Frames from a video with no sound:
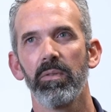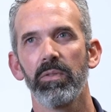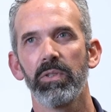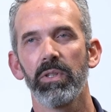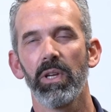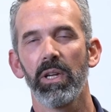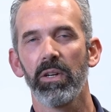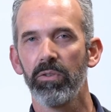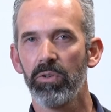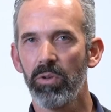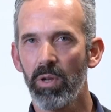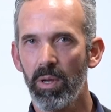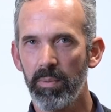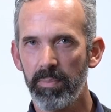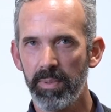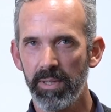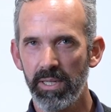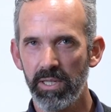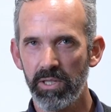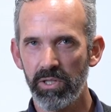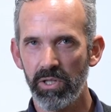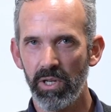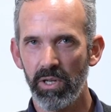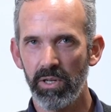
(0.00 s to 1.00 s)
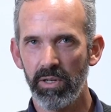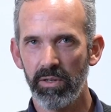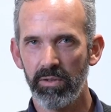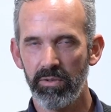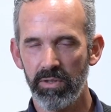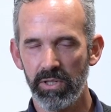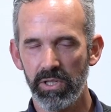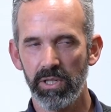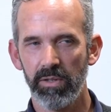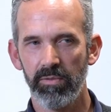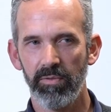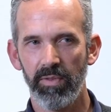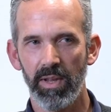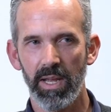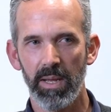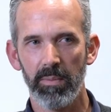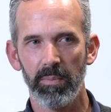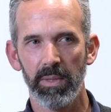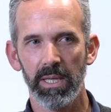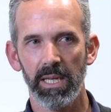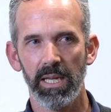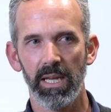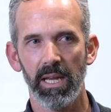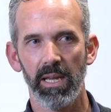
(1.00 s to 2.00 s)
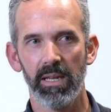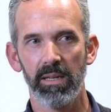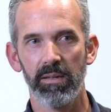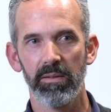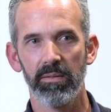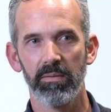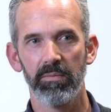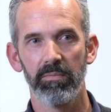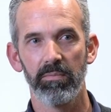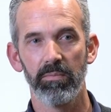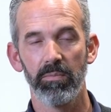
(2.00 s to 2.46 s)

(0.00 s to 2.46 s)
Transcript: So I grew up in a Christian family and